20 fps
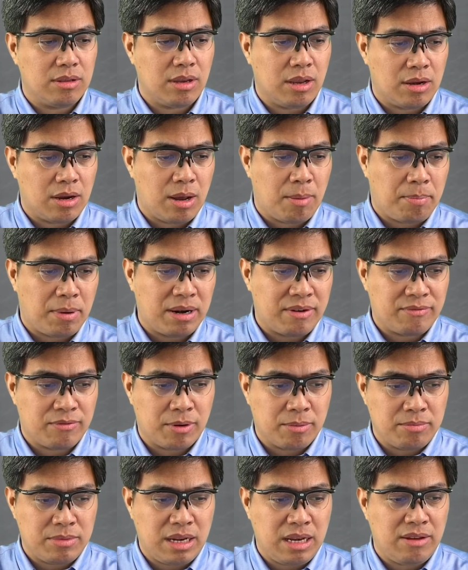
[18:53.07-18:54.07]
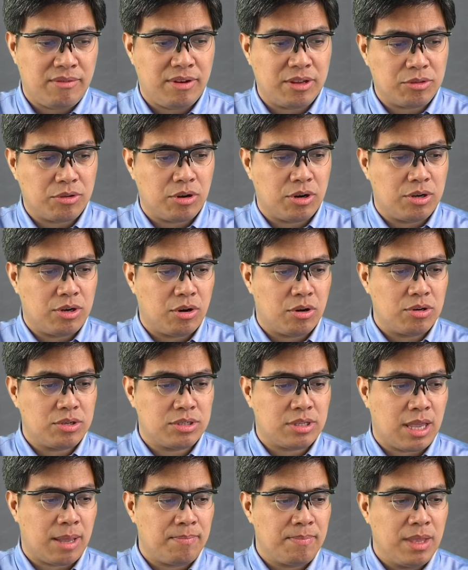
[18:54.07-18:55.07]
apart from delivering to your
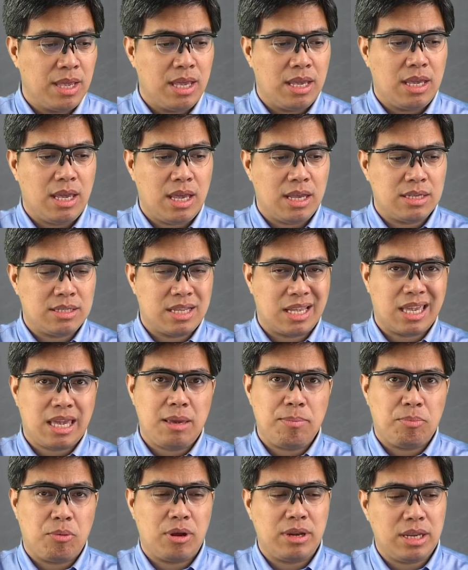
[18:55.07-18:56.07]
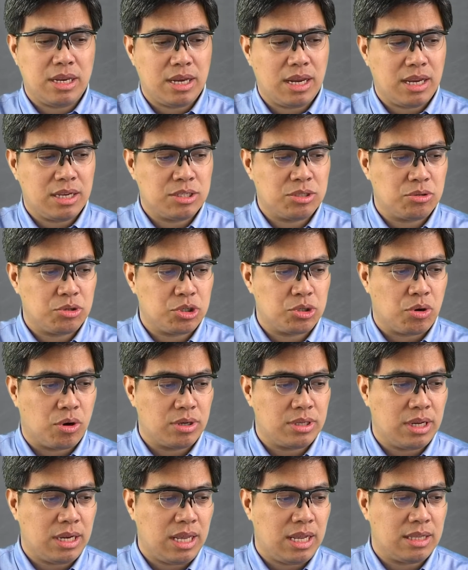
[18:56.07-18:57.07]
doorstep, is the key point here is to
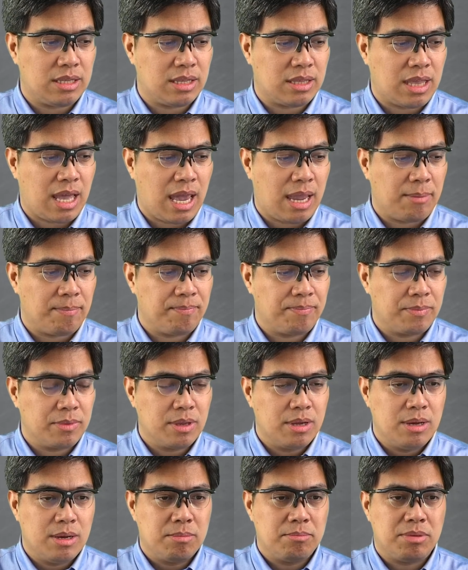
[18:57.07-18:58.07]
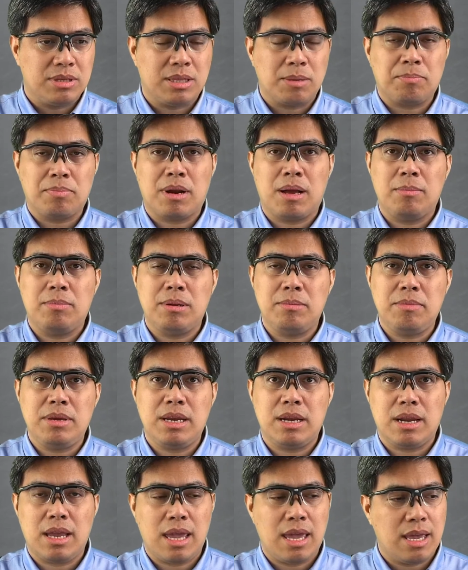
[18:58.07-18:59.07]
shortening the time. But the problem
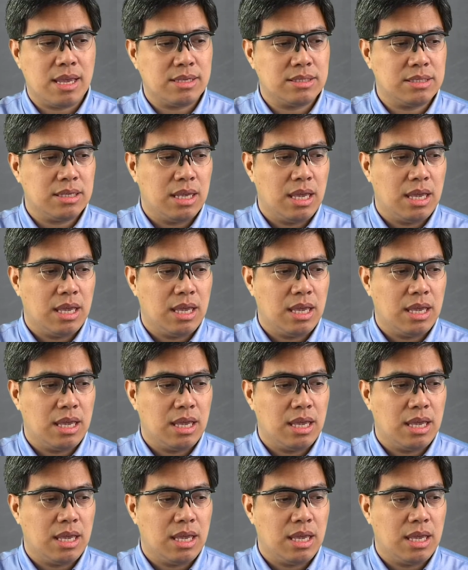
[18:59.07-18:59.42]
here is